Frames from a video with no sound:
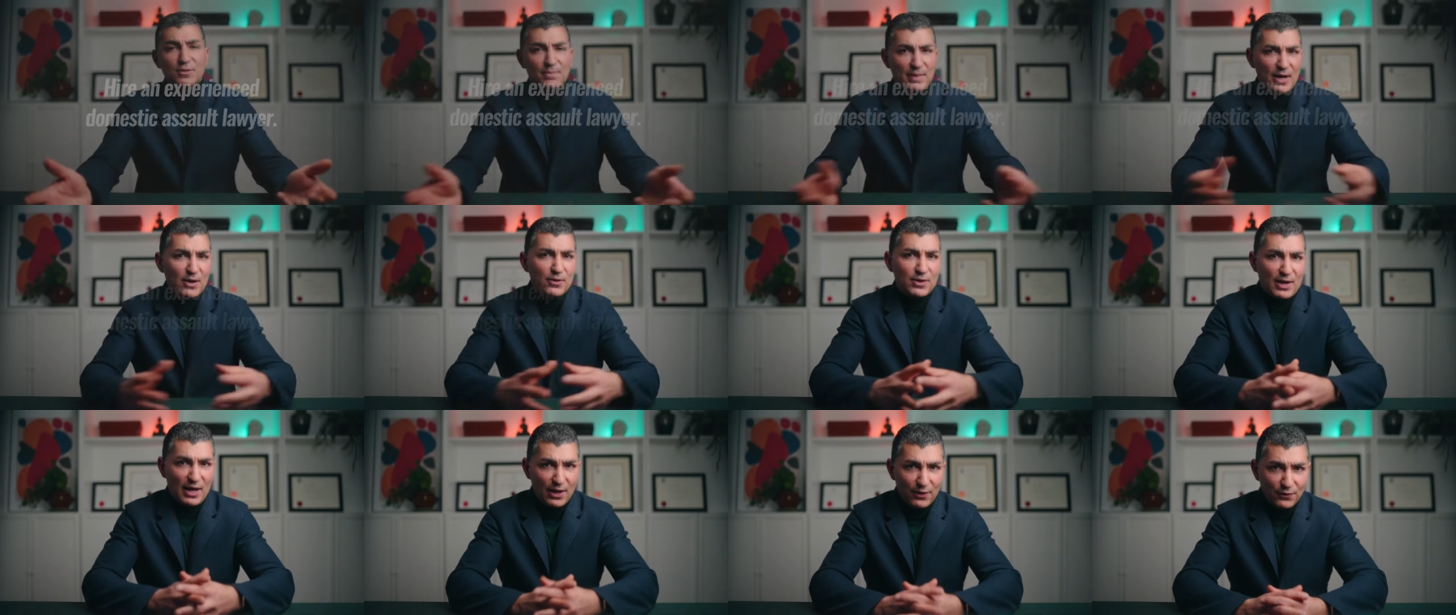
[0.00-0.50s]

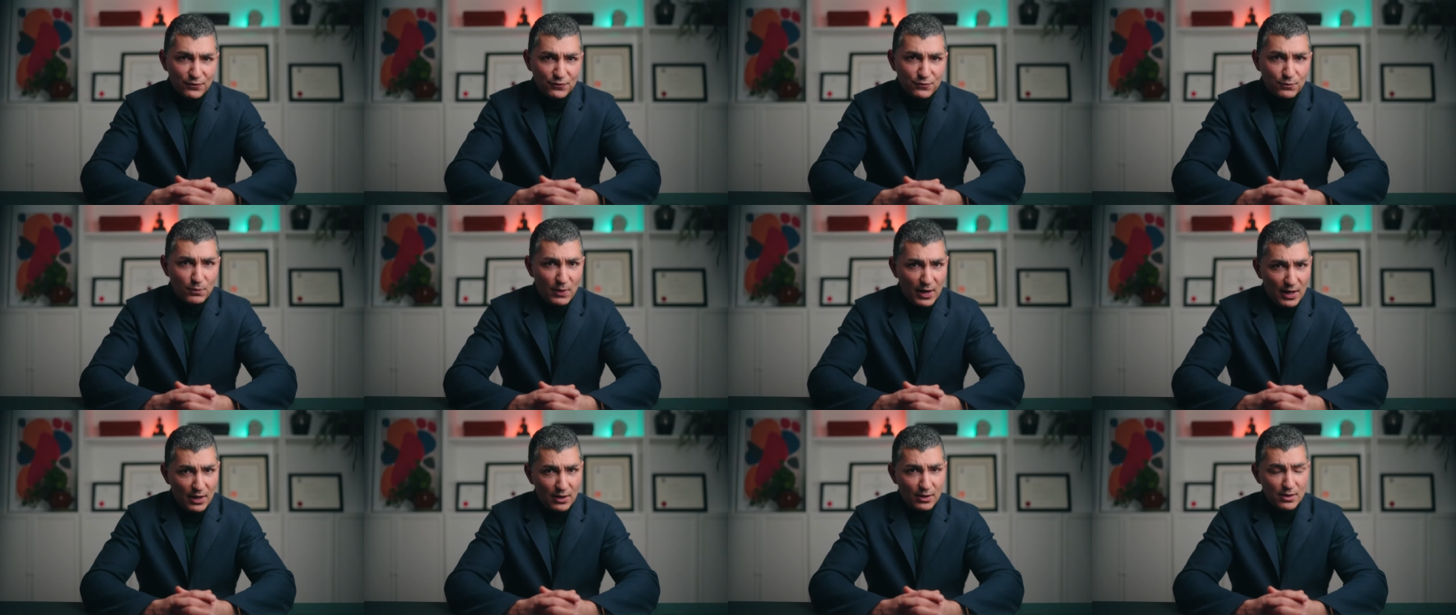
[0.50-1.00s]
about
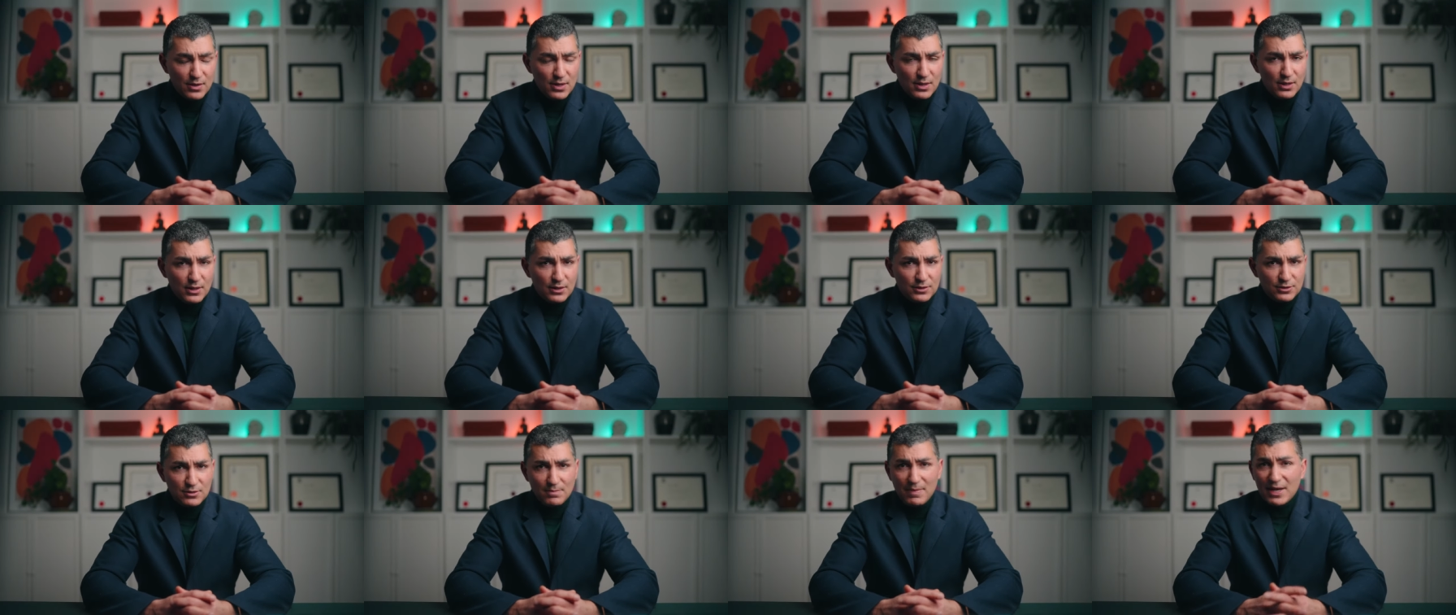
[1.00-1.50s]
elsewhere,
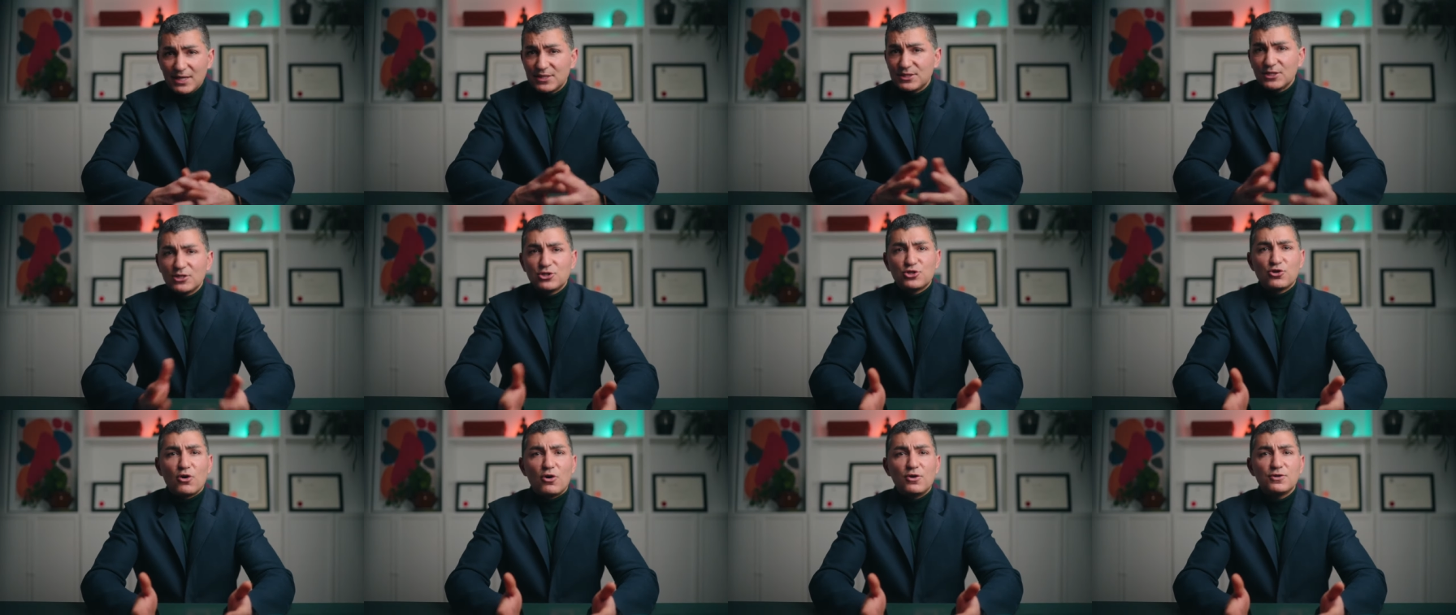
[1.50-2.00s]

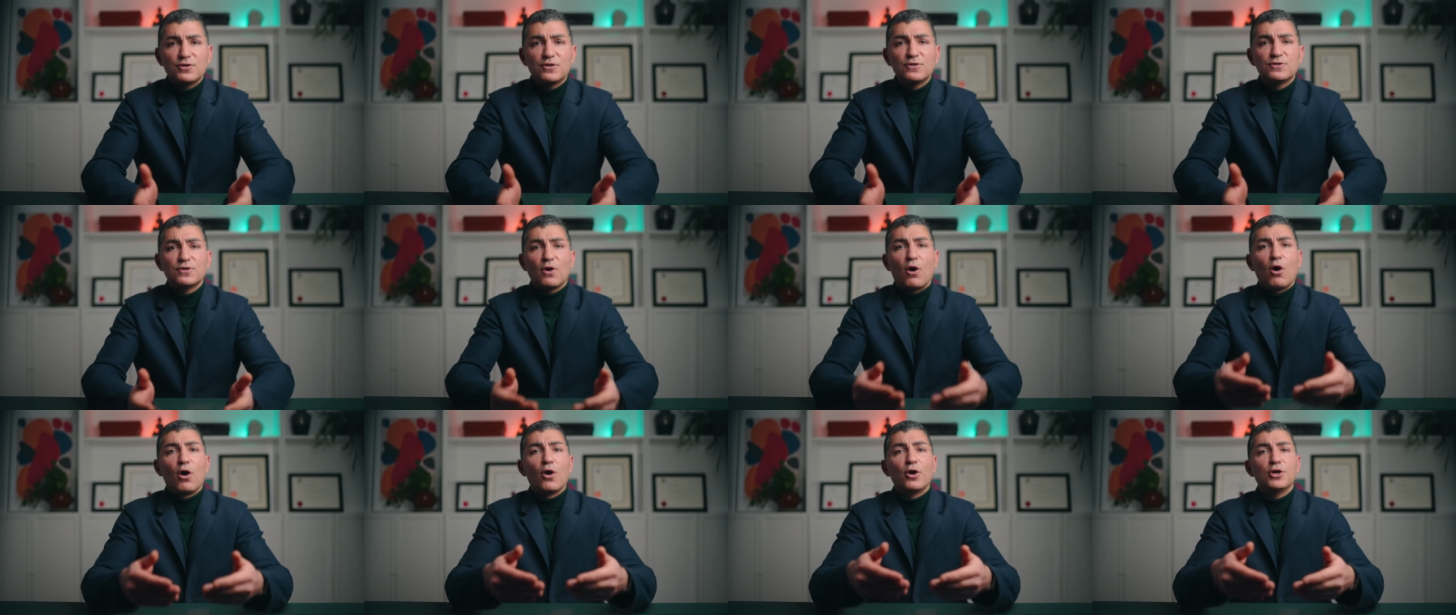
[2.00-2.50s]
domestic
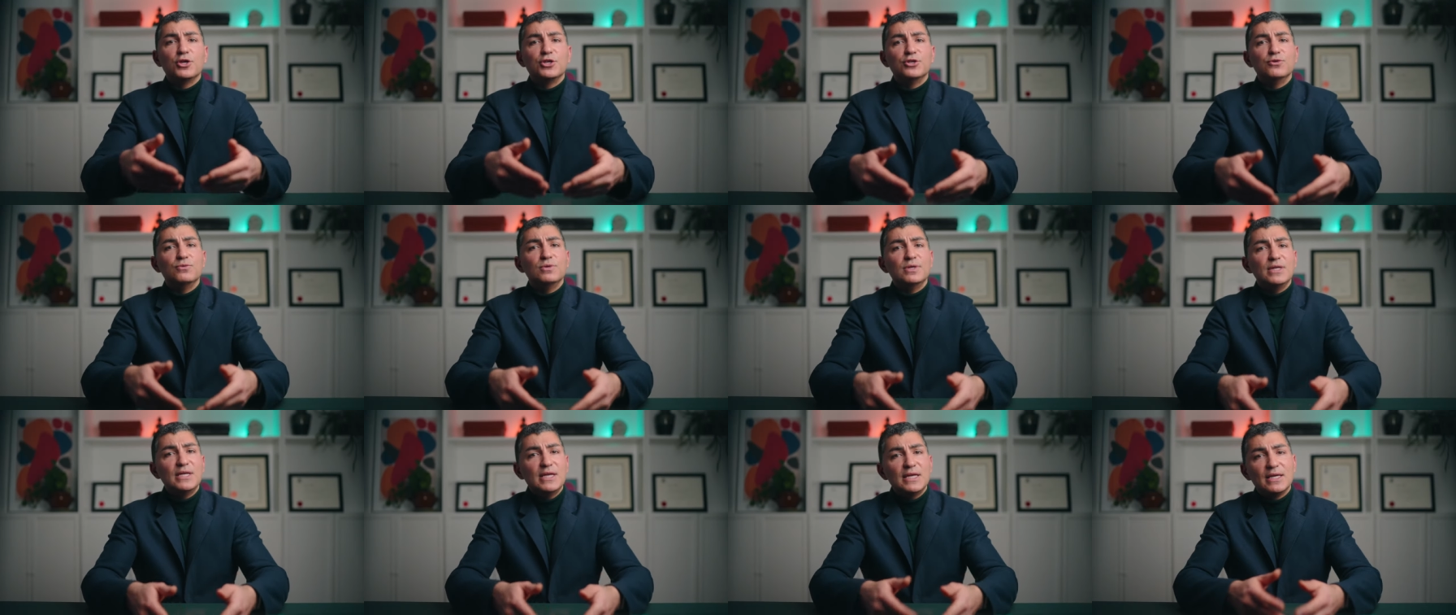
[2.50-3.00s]
charges are
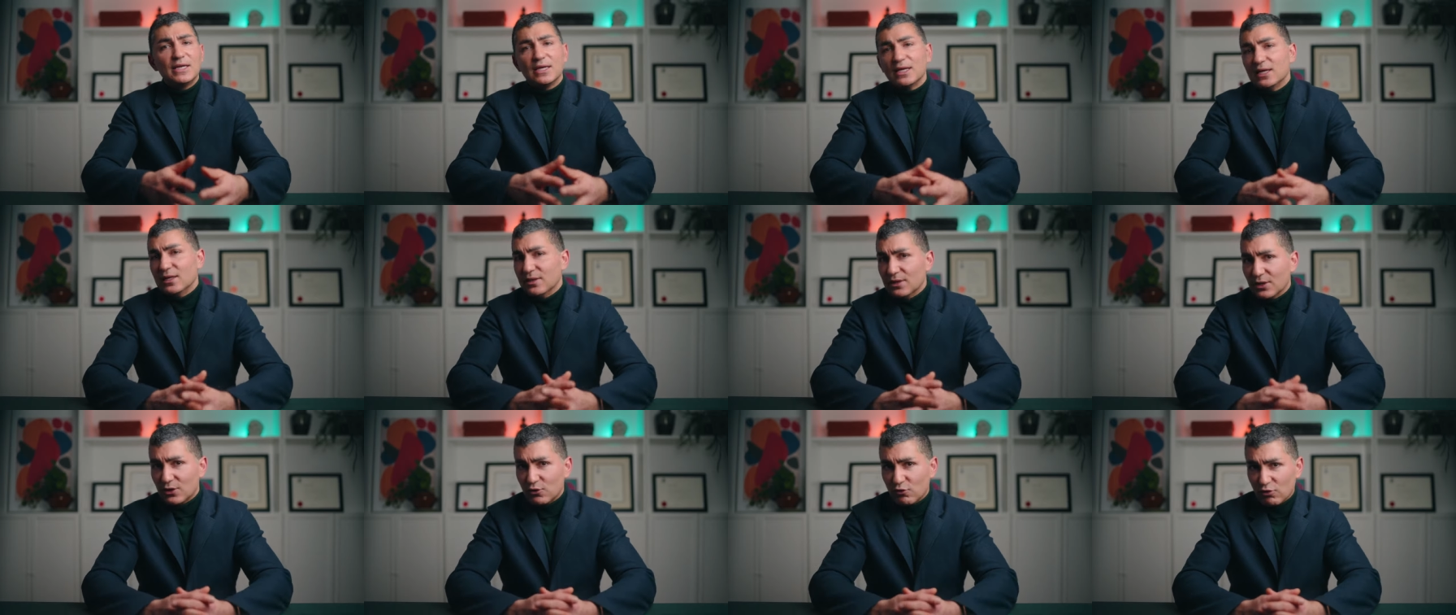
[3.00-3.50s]
unique
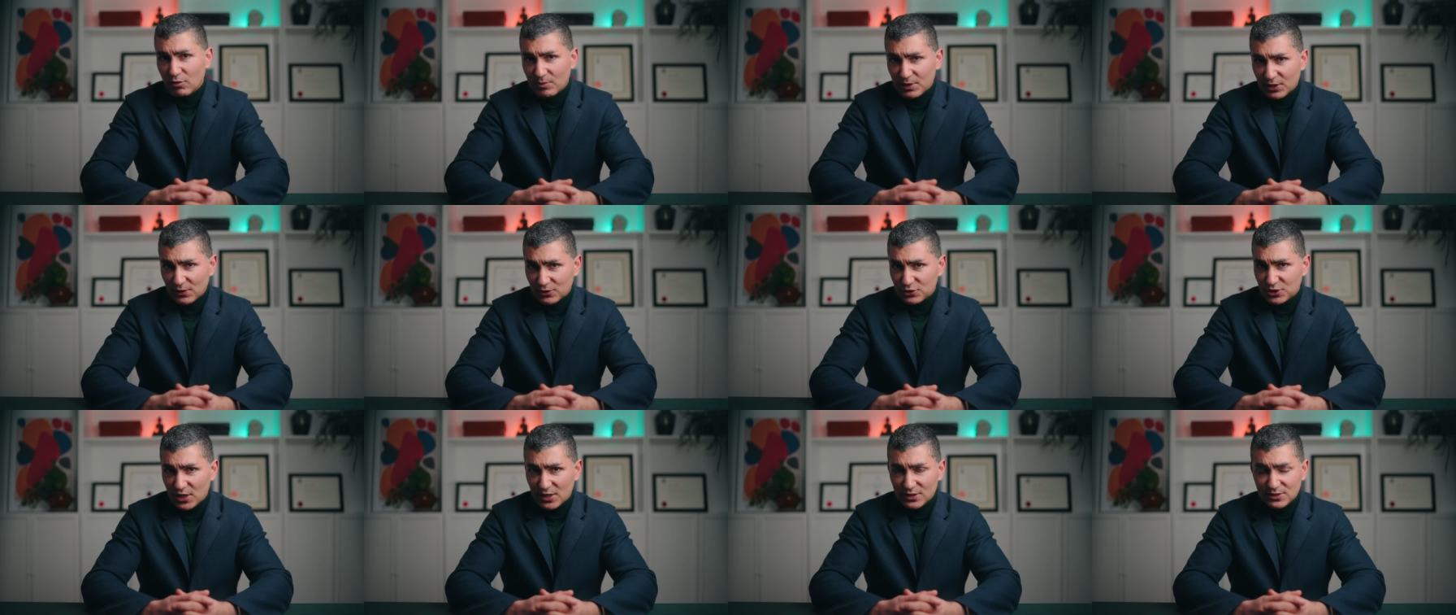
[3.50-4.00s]
in the
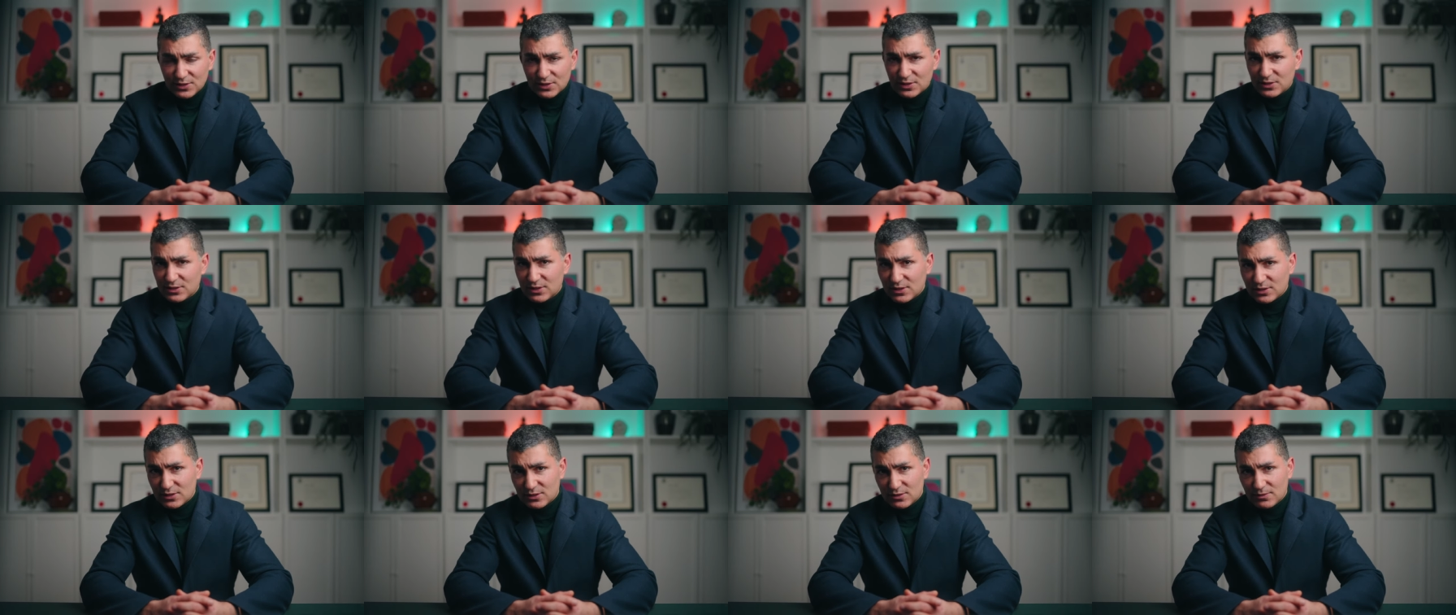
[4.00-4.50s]
criminal justice
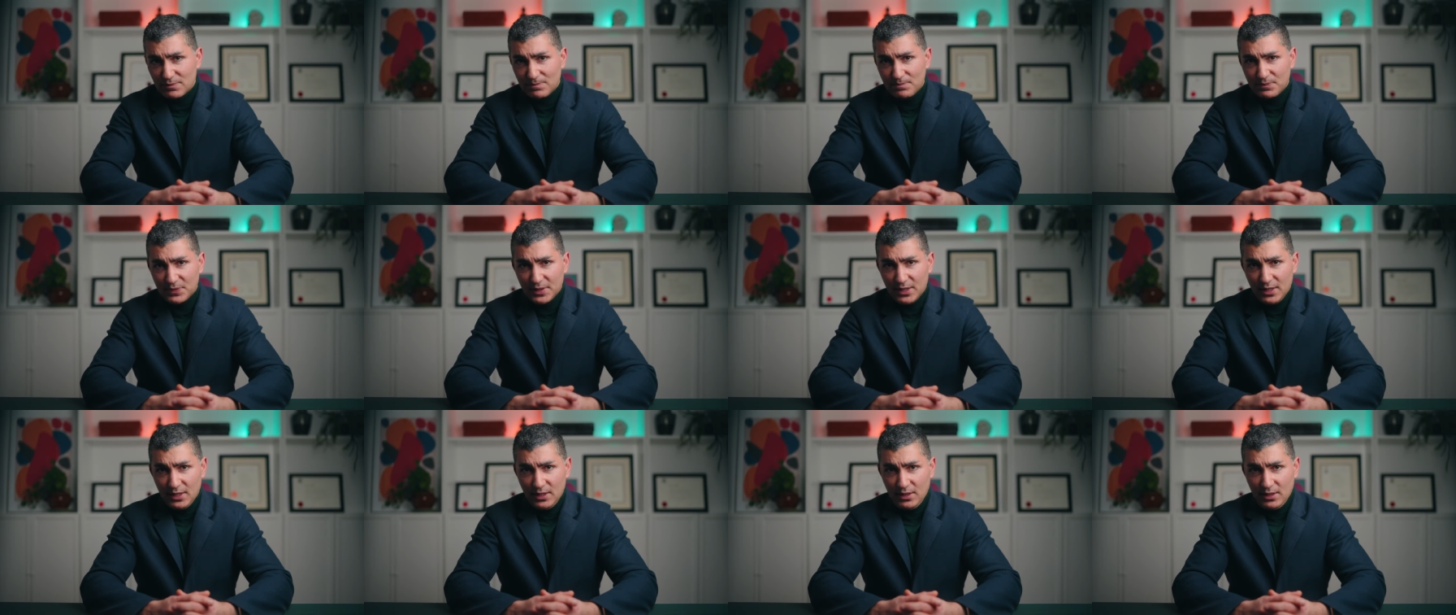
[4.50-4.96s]
system.